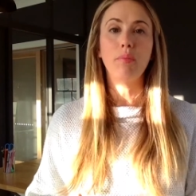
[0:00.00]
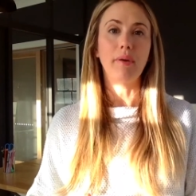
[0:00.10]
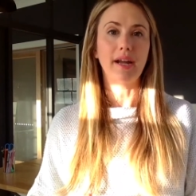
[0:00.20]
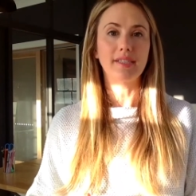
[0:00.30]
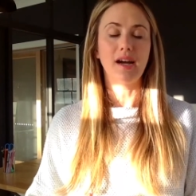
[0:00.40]
or
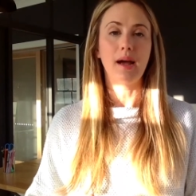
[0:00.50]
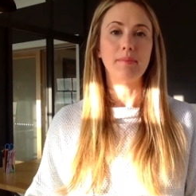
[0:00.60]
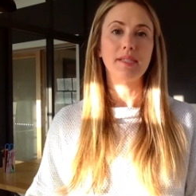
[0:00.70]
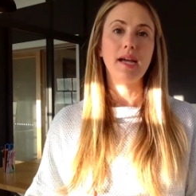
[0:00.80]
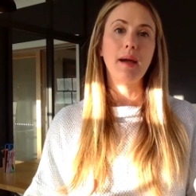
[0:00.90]
break
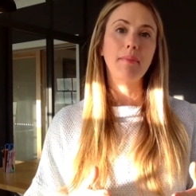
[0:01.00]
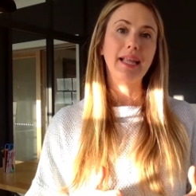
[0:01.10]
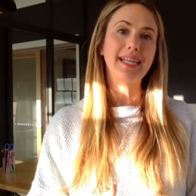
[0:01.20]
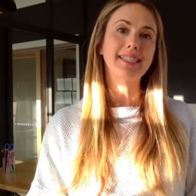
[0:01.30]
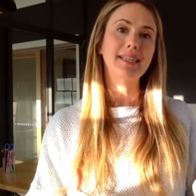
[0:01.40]
times,
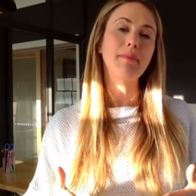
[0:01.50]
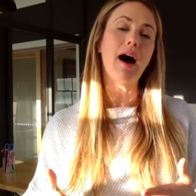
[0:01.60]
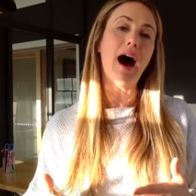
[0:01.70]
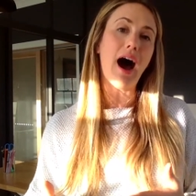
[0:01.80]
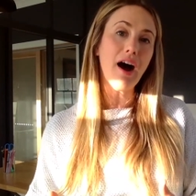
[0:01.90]
place
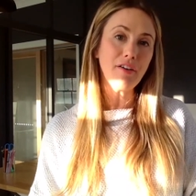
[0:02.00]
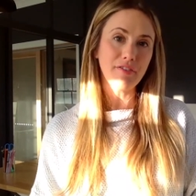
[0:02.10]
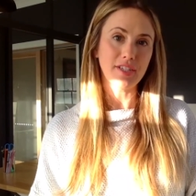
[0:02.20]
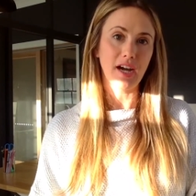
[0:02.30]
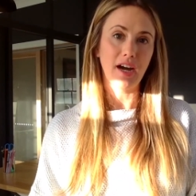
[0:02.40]
them
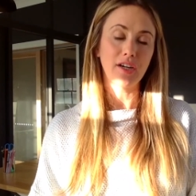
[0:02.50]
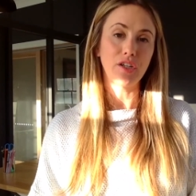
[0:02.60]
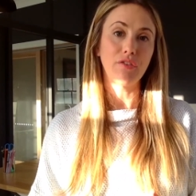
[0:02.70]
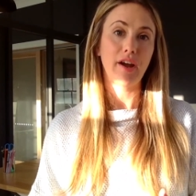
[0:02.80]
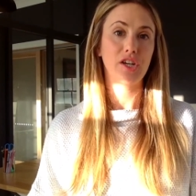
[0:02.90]

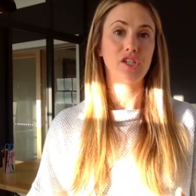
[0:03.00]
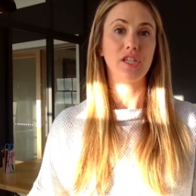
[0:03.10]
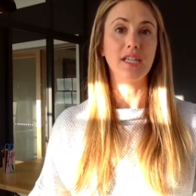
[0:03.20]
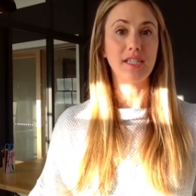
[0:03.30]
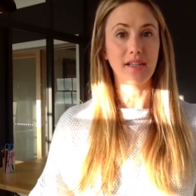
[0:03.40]
after you've
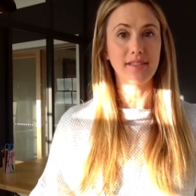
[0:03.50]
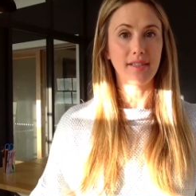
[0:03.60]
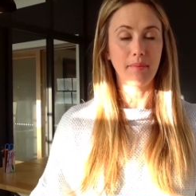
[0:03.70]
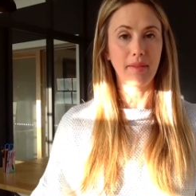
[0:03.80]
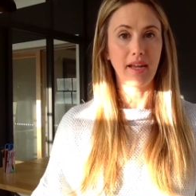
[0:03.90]
actually done
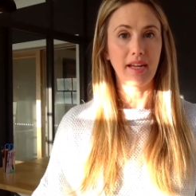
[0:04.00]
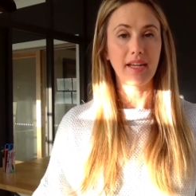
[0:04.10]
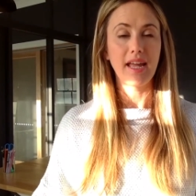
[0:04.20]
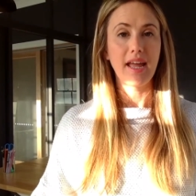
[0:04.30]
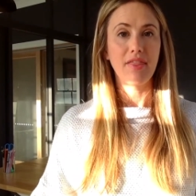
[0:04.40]

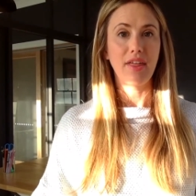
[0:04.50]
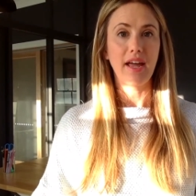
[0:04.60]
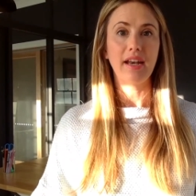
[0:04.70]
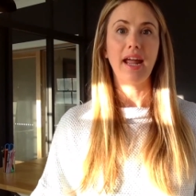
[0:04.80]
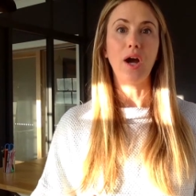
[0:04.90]
something
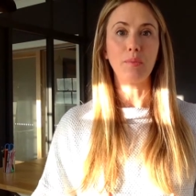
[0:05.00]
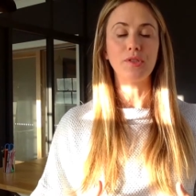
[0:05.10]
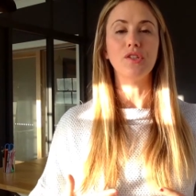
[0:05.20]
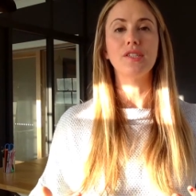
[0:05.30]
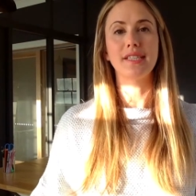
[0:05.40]
that
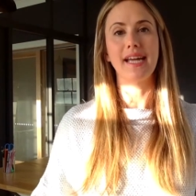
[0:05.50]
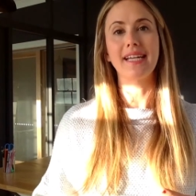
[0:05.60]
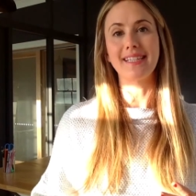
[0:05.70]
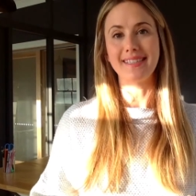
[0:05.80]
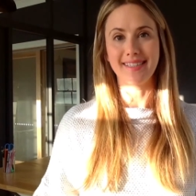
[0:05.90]
helps you
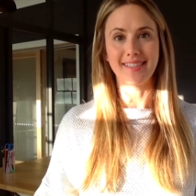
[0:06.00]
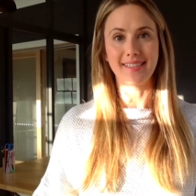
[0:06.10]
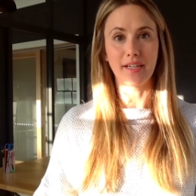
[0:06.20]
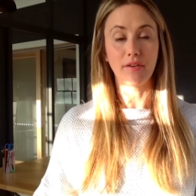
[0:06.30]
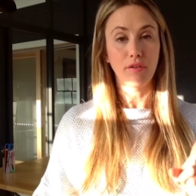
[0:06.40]
stay
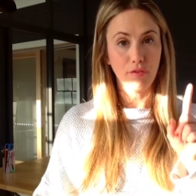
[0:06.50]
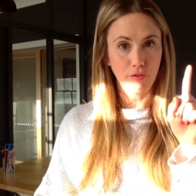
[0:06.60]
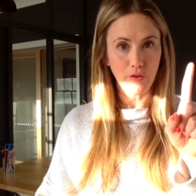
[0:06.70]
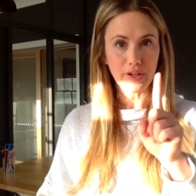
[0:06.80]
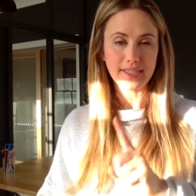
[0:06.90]
consistent.
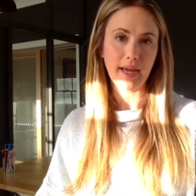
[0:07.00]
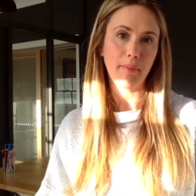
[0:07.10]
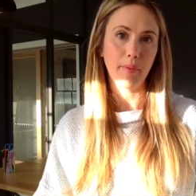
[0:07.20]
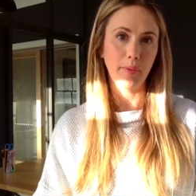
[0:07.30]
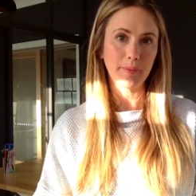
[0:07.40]
For
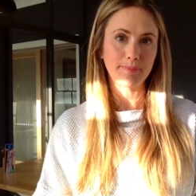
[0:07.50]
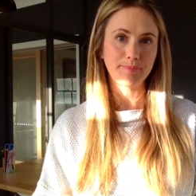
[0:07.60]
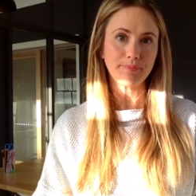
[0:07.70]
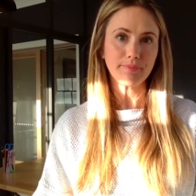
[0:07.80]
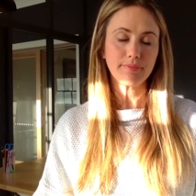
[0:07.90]
example,
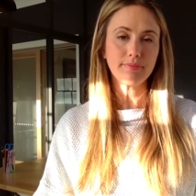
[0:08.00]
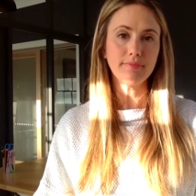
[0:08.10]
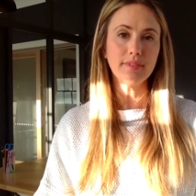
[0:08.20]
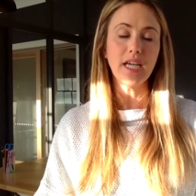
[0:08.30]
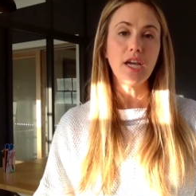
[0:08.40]

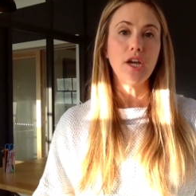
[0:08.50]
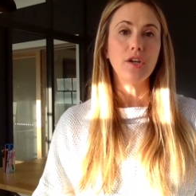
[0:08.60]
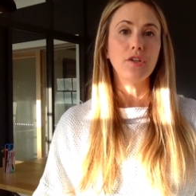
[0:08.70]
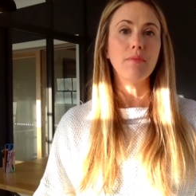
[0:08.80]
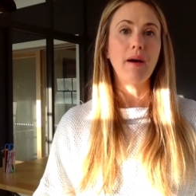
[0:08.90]

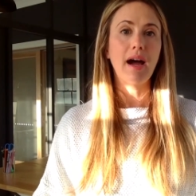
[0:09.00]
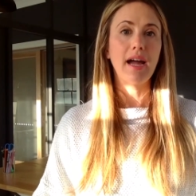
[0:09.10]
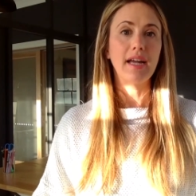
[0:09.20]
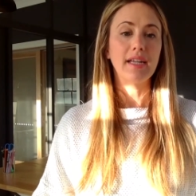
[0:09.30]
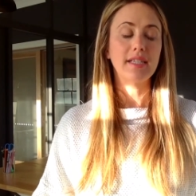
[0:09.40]
you
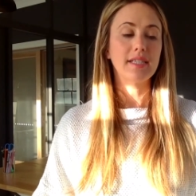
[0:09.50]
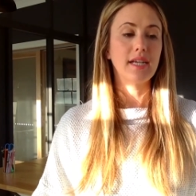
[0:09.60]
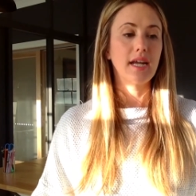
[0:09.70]
might